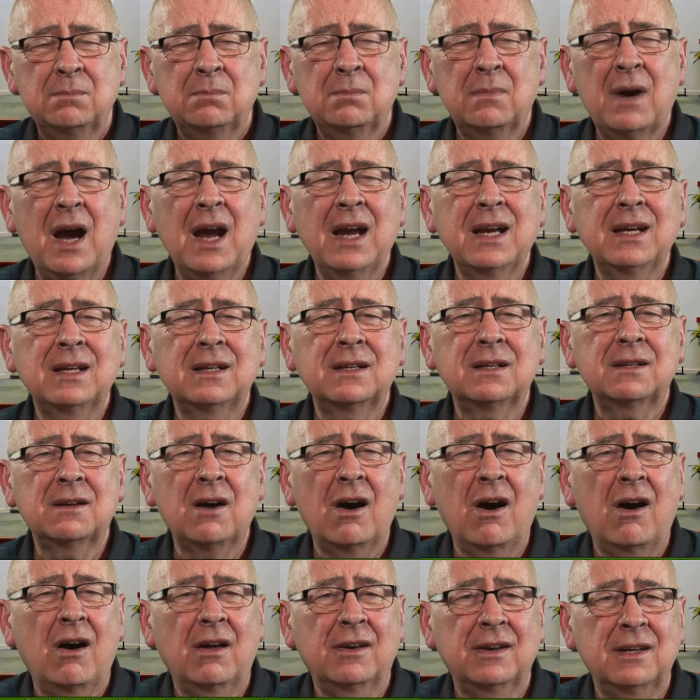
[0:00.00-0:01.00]
"My
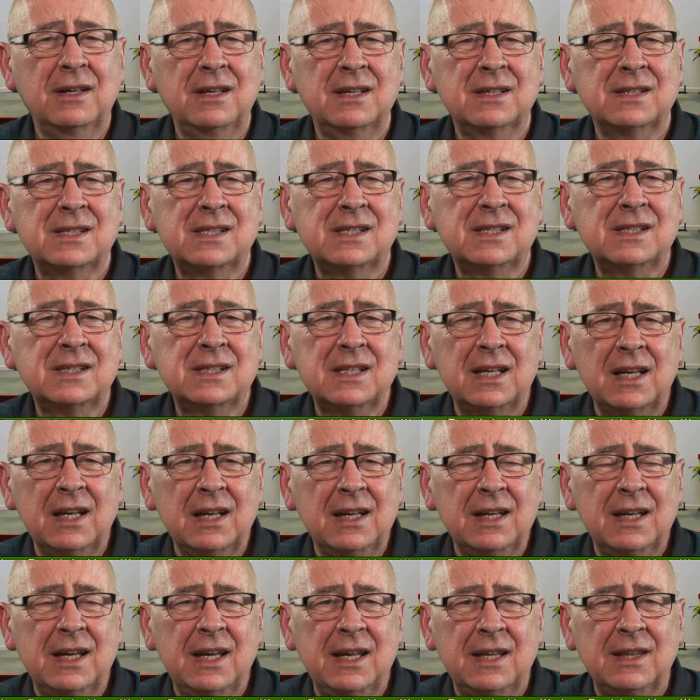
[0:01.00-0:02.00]
God, are you
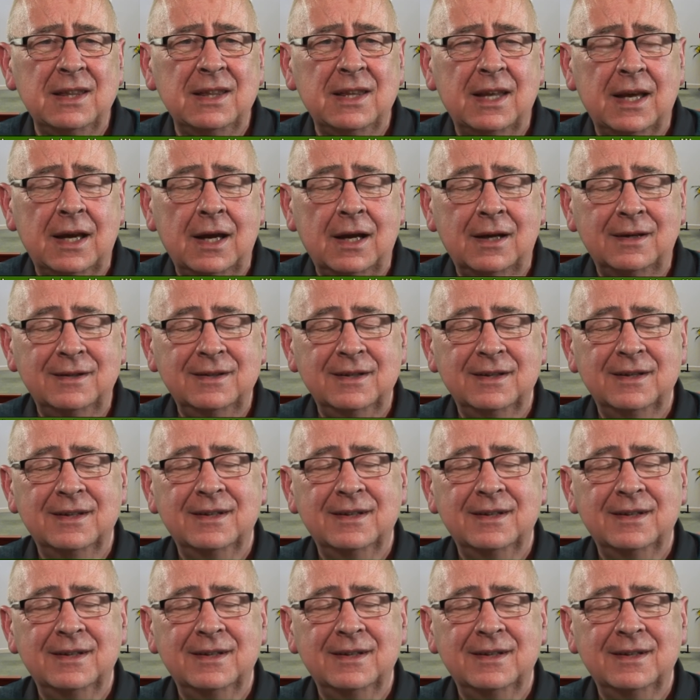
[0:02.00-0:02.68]
still in there?"